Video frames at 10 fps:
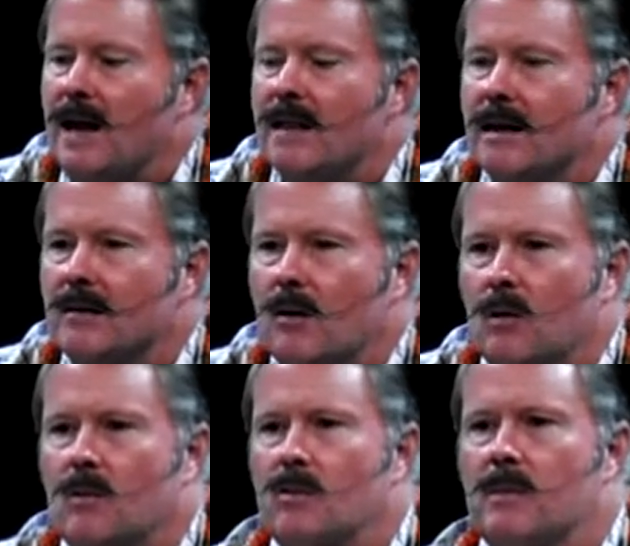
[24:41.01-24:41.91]
And then,
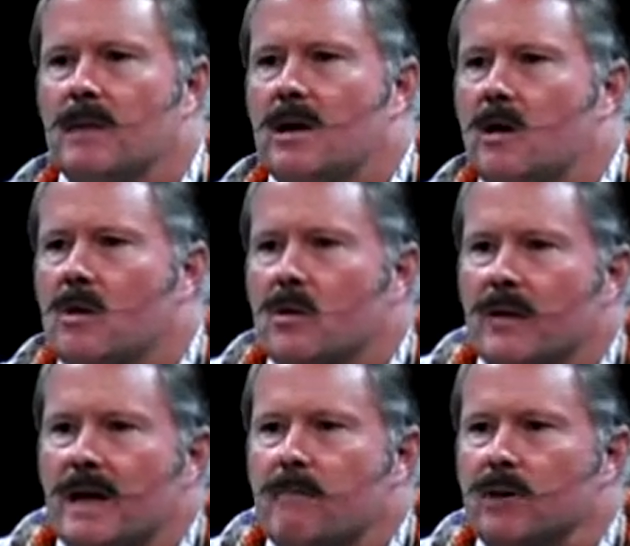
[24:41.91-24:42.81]
lo and
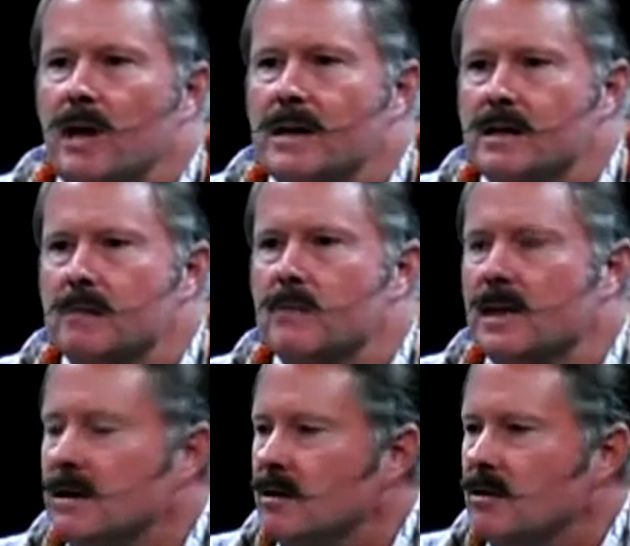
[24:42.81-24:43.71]
behold, they
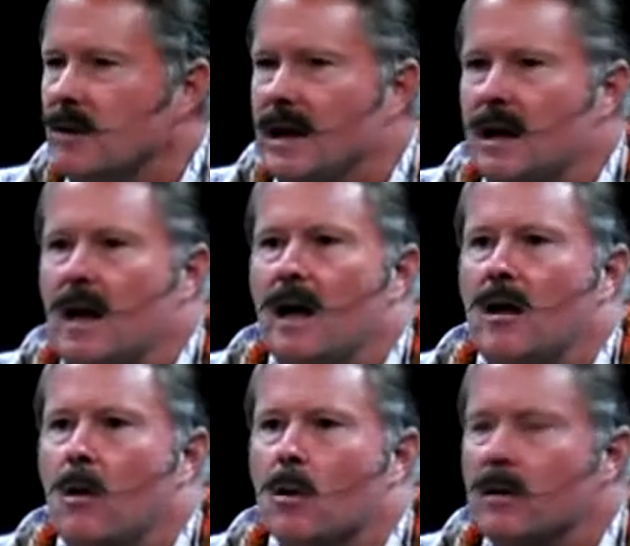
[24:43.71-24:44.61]
blossomed into
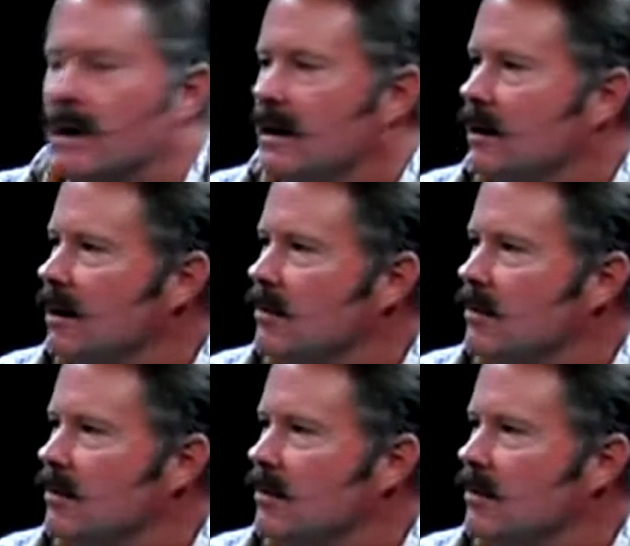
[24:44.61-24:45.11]
in a